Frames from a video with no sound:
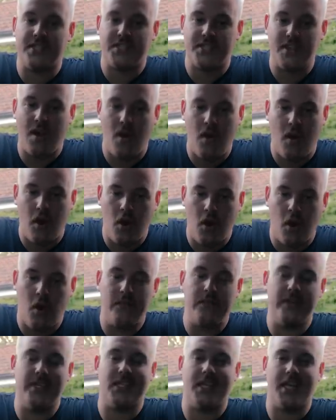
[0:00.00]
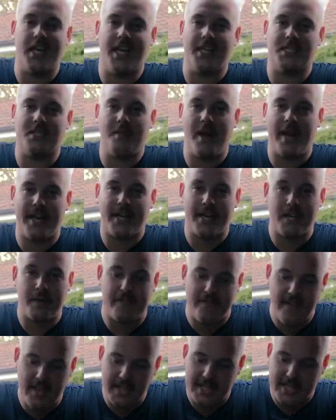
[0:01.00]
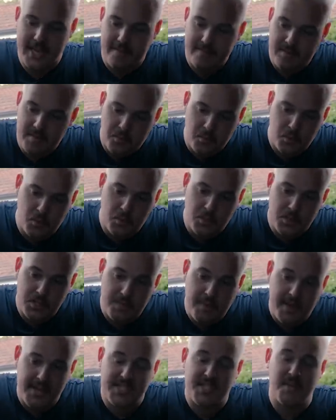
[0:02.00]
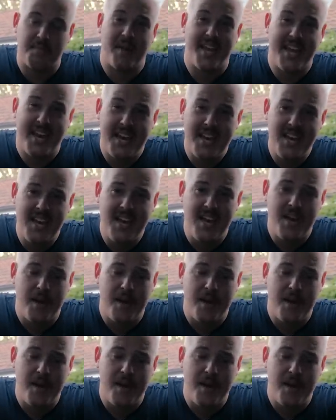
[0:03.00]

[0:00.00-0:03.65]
So I obviously had to make it a fairly comfortable space to be in,